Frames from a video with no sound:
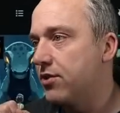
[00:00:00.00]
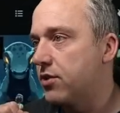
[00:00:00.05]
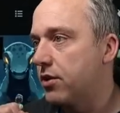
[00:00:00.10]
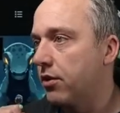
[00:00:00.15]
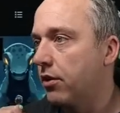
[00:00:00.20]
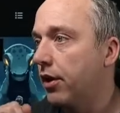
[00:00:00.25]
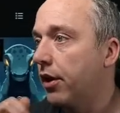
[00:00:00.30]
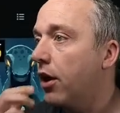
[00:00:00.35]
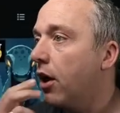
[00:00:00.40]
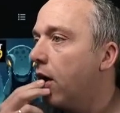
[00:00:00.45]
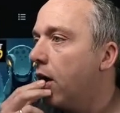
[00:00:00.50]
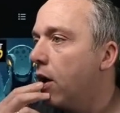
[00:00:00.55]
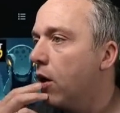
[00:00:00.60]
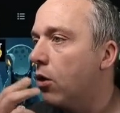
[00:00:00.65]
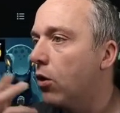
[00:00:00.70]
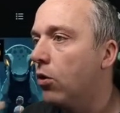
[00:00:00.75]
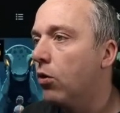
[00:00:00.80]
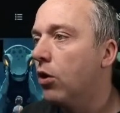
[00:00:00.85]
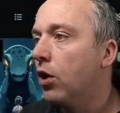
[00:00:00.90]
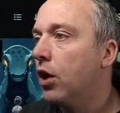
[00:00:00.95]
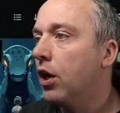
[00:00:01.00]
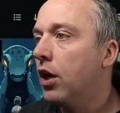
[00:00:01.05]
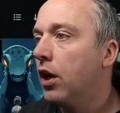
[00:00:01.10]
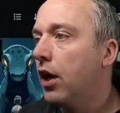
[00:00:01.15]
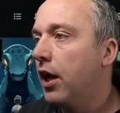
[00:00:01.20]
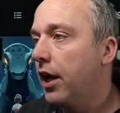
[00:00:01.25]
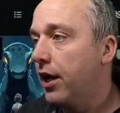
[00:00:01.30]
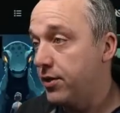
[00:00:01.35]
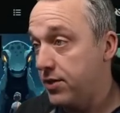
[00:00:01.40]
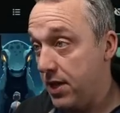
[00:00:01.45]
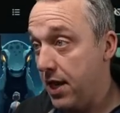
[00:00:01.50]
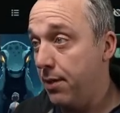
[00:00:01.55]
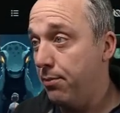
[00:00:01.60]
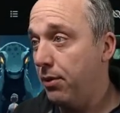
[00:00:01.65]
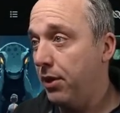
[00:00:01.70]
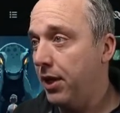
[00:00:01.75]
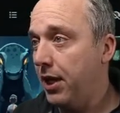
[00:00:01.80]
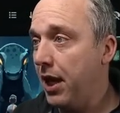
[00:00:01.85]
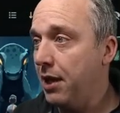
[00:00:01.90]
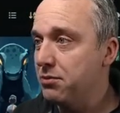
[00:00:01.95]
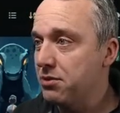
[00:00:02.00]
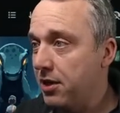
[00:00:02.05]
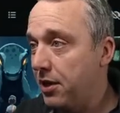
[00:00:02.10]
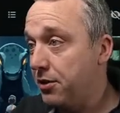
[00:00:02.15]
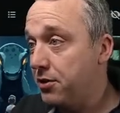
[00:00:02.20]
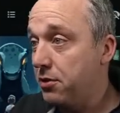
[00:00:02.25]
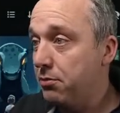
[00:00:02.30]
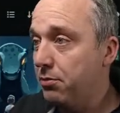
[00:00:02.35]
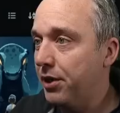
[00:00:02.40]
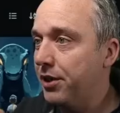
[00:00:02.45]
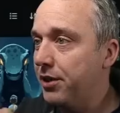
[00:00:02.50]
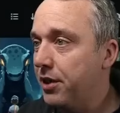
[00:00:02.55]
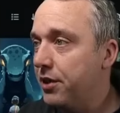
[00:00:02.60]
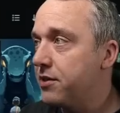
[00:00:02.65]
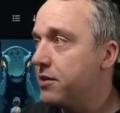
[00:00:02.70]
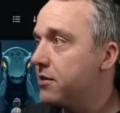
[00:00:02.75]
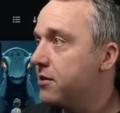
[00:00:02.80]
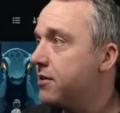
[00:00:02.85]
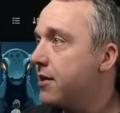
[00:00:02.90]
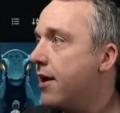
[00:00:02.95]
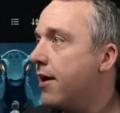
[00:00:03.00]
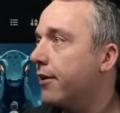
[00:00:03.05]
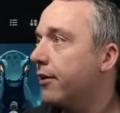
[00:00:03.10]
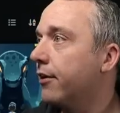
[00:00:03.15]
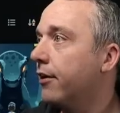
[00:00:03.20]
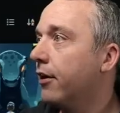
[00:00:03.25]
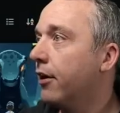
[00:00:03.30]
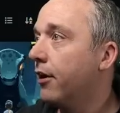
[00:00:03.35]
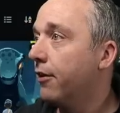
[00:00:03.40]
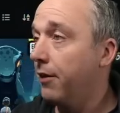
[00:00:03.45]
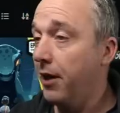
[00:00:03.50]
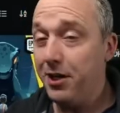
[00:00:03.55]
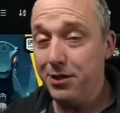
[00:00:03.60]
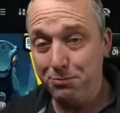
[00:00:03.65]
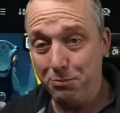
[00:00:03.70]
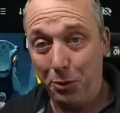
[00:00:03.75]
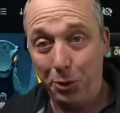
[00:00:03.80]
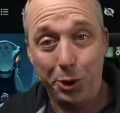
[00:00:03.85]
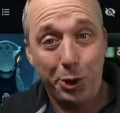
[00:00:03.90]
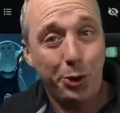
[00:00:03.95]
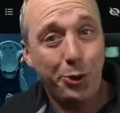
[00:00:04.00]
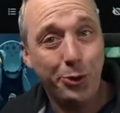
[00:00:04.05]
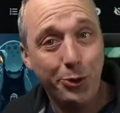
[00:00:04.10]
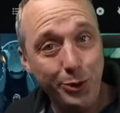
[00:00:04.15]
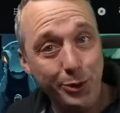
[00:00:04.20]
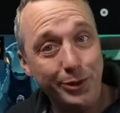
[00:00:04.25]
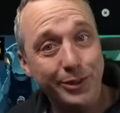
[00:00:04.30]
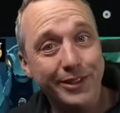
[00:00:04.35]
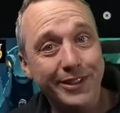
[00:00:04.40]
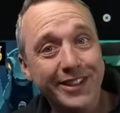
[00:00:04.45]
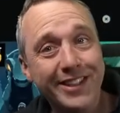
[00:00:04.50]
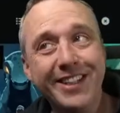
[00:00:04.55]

So you're like, oh, it's Epic Games Launcher, it doesn't suck. That's pretty cool.